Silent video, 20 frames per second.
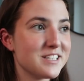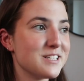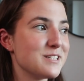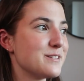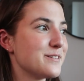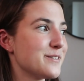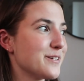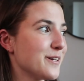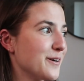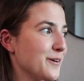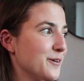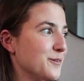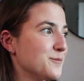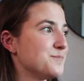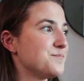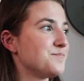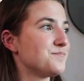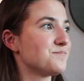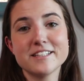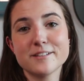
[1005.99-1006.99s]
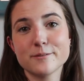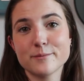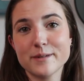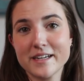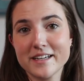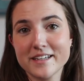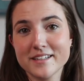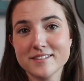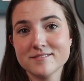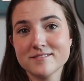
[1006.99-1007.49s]
So either
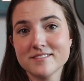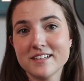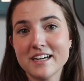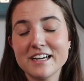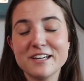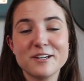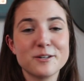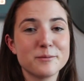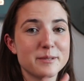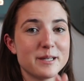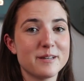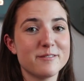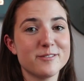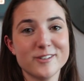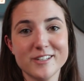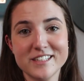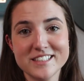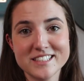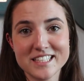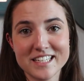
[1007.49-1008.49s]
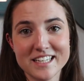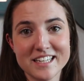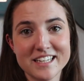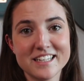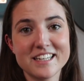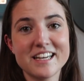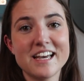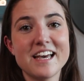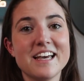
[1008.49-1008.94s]
way, I hope you have a great day,